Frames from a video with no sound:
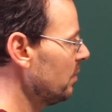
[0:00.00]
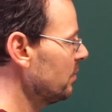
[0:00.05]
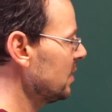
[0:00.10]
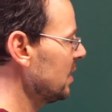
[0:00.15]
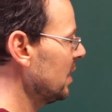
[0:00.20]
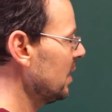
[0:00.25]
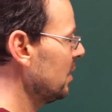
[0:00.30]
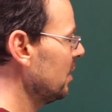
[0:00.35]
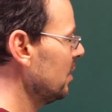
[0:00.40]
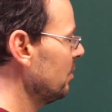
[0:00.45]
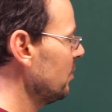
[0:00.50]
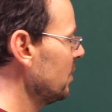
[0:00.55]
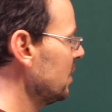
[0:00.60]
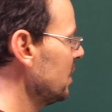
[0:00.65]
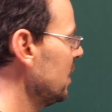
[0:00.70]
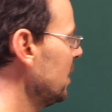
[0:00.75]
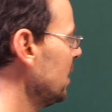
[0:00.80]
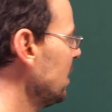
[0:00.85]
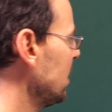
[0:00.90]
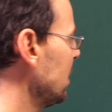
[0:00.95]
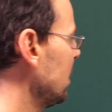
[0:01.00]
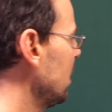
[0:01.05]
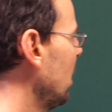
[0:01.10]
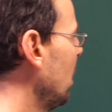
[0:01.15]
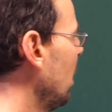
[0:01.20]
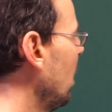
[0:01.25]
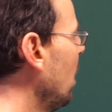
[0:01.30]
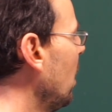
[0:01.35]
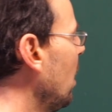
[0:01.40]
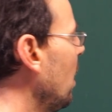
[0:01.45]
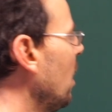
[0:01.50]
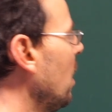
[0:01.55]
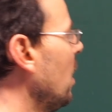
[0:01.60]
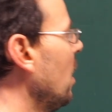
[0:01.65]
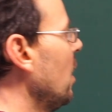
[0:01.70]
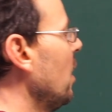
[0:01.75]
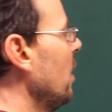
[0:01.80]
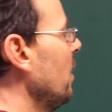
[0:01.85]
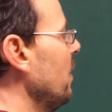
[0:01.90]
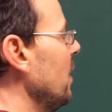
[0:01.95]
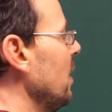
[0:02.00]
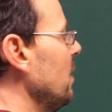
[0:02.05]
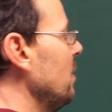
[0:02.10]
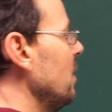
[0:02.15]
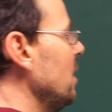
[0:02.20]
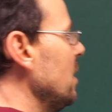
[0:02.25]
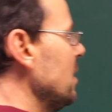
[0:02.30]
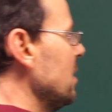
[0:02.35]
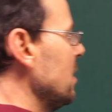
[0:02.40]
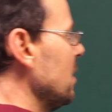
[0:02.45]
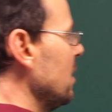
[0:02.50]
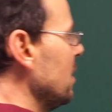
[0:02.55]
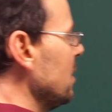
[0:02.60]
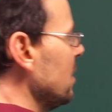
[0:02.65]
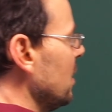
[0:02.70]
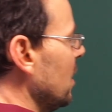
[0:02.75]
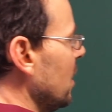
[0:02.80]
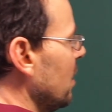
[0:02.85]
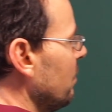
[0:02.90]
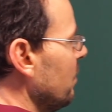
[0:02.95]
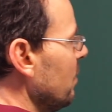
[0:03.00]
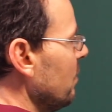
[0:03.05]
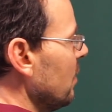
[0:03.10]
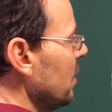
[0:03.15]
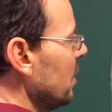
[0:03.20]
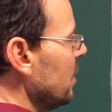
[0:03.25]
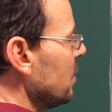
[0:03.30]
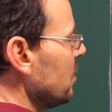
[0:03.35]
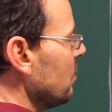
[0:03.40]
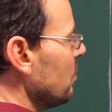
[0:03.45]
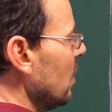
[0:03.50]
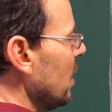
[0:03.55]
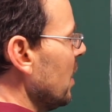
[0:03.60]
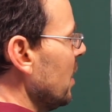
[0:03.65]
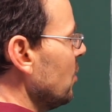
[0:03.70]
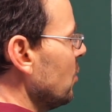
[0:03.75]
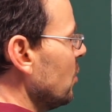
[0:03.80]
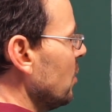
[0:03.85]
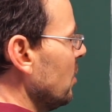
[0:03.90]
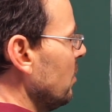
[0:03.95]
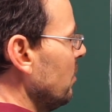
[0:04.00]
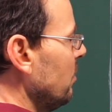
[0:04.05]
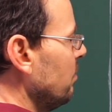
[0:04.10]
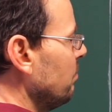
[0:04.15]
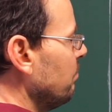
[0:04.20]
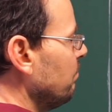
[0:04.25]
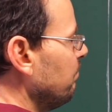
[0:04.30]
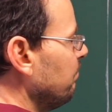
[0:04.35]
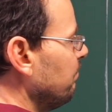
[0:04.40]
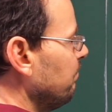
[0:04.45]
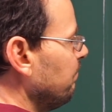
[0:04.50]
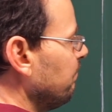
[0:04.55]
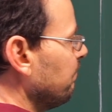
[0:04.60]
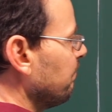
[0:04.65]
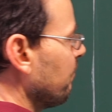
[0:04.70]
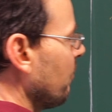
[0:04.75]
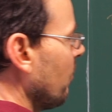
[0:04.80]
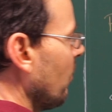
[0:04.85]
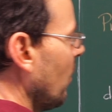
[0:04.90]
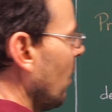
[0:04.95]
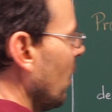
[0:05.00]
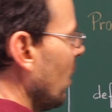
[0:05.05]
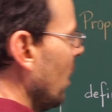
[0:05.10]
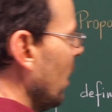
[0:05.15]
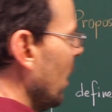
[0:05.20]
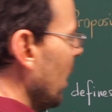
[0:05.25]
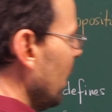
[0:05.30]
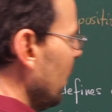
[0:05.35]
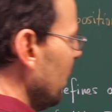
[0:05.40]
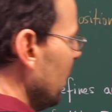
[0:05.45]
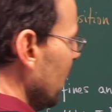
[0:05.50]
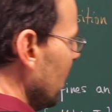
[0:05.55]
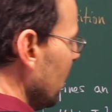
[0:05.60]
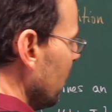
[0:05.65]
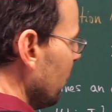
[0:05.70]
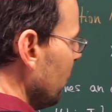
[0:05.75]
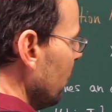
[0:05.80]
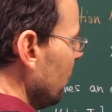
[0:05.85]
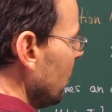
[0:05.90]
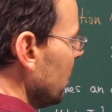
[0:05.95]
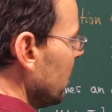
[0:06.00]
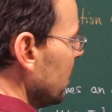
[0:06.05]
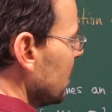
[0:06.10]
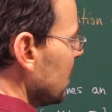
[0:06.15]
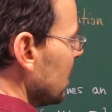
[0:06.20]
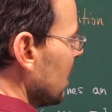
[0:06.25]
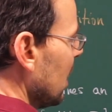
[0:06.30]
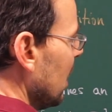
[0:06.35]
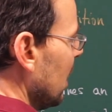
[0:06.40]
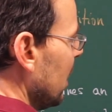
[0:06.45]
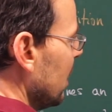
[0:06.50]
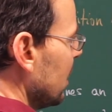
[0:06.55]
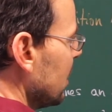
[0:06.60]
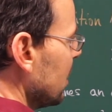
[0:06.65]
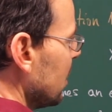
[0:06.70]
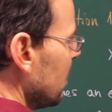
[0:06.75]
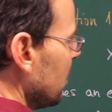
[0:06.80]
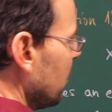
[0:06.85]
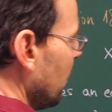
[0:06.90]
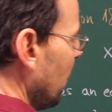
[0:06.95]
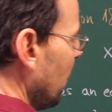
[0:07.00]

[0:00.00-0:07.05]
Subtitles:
set number 6, then this is an equivalence relation, and the equivalence class